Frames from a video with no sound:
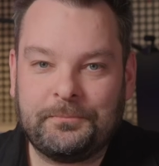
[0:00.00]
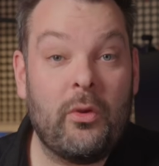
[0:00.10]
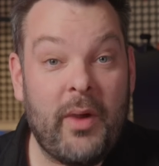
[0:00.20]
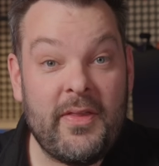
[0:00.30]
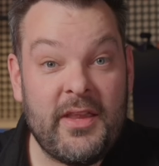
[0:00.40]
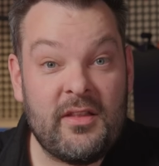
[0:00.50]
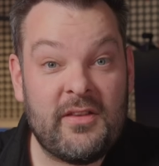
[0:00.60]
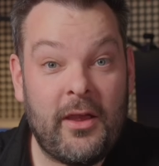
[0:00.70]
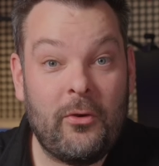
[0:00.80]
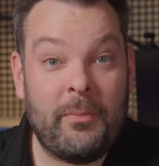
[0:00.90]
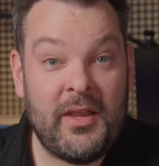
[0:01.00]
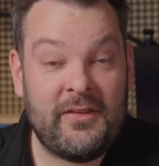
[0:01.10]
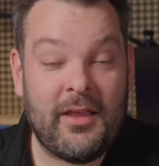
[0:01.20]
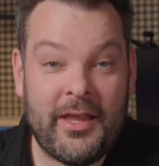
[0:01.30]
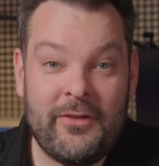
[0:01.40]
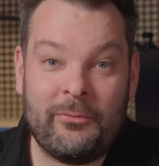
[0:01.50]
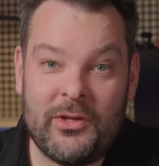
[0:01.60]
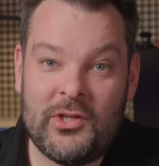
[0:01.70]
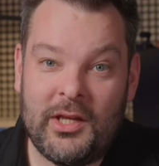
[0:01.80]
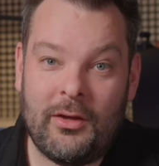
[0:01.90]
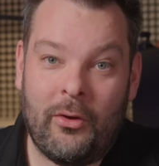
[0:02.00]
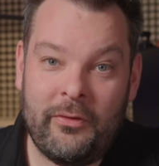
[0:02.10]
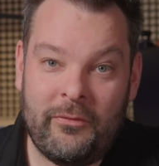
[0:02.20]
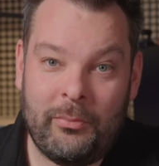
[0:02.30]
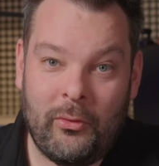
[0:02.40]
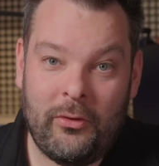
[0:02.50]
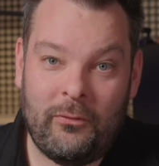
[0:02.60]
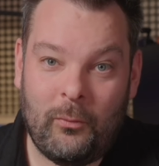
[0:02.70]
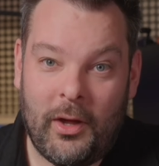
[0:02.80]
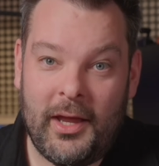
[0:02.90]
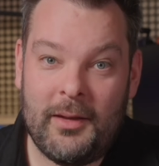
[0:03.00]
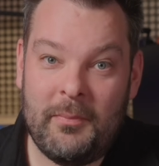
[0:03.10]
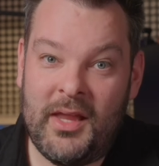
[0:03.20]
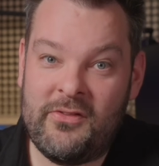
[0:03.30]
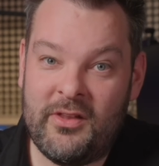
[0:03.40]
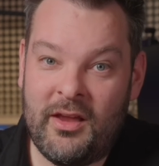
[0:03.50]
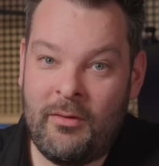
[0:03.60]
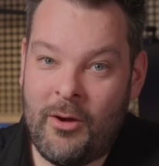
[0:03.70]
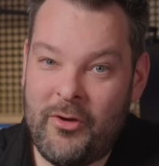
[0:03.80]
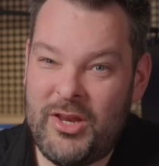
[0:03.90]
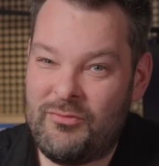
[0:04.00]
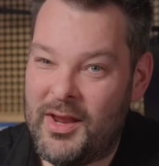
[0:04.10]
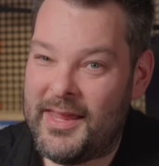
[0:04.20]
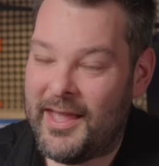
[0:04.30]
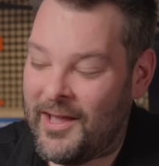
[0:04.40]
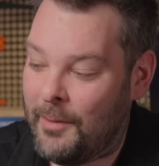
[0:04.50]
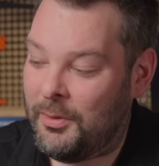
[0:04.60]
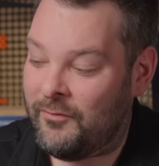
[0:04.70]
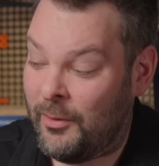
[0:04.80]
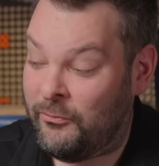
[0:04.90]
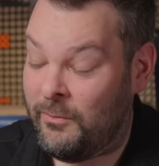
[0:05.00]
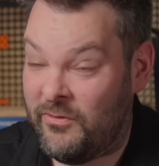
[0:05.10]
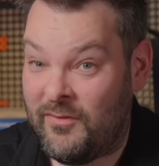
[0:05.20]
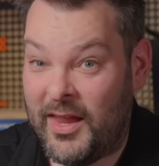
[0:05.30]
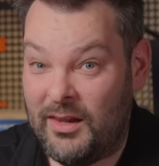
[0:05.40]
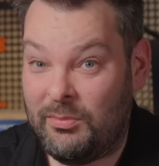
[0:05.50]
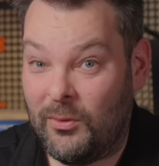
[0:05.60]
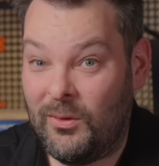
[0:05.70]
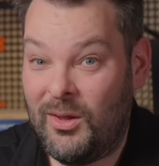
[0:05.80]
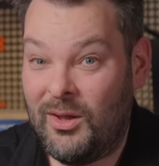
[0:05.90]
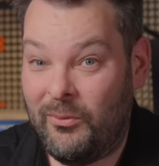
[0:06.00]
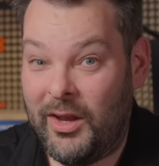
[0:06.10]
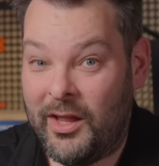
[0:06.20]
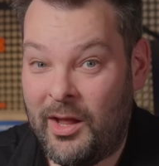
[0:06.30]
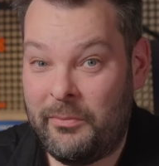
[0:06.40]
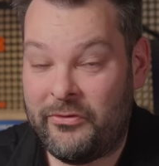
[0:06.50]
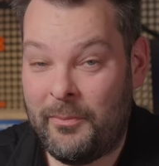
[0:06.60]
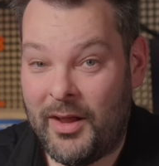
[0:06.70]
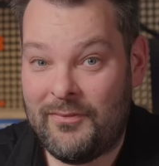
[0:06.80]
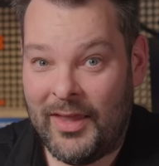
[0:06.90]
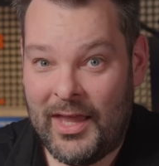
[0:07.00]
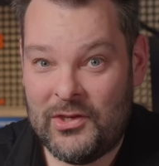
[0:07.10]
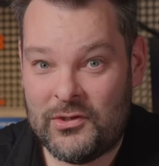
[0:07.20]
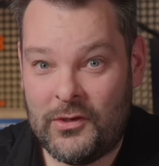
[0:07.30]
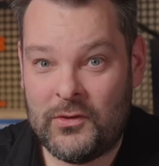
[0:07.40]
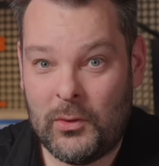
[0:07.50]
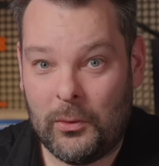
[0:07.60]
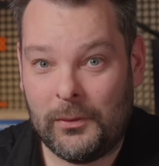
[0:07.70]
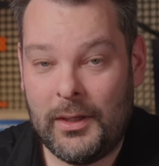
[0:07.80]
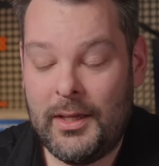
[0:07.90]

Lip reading: The way the internal PCIe switching on this board is wired means that there are only really a couple of options available when it comes to bifurcation at all.